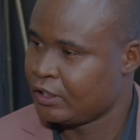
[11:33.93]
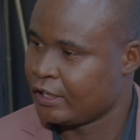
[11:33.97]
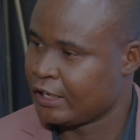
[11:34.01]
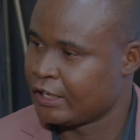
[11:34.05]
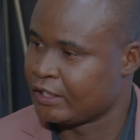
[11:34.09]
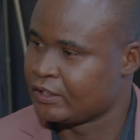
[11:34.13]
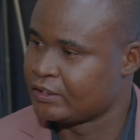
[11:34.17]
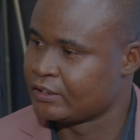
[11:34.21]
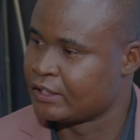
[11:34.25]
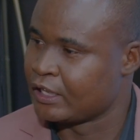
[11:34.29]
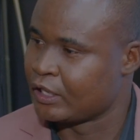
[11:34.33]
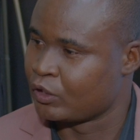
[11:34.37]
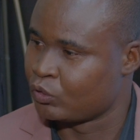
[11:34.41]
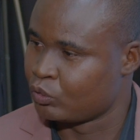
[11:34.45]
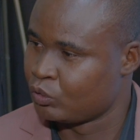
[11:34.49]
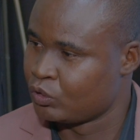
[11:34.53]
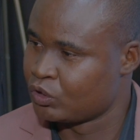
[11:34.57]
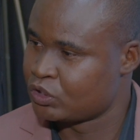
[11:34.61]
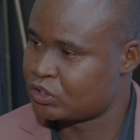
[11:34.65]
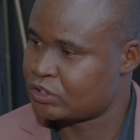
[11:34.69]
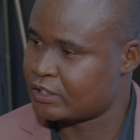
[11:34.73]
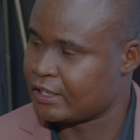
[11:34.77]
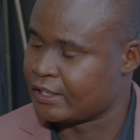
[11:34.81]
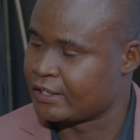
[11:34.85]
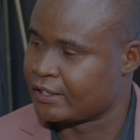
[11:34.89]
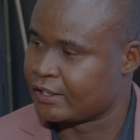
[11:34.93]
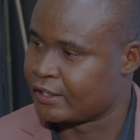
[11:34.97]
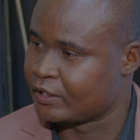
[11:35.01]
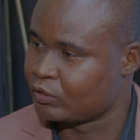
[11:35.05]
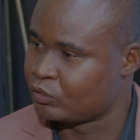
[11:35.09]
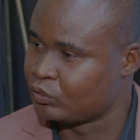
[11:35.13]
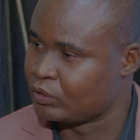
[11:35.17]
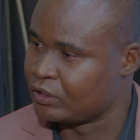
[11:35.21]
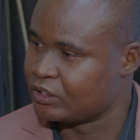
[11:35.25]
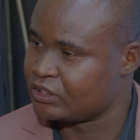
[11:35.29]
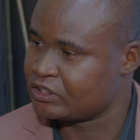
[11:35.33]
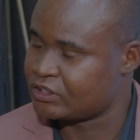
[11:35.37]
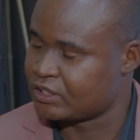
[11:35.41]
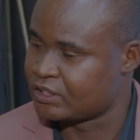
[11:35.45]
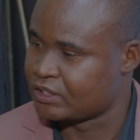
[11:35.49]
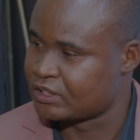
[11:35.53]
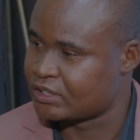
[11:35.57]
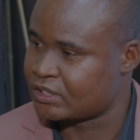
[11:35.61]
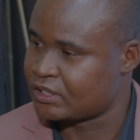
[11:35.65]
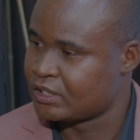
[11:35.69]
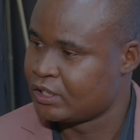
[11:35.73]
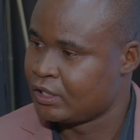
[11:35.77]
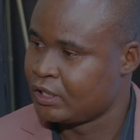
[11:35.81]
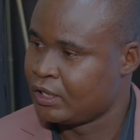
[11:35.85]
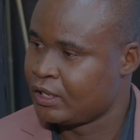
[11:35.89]
in the rules and
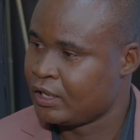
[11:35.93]
regulations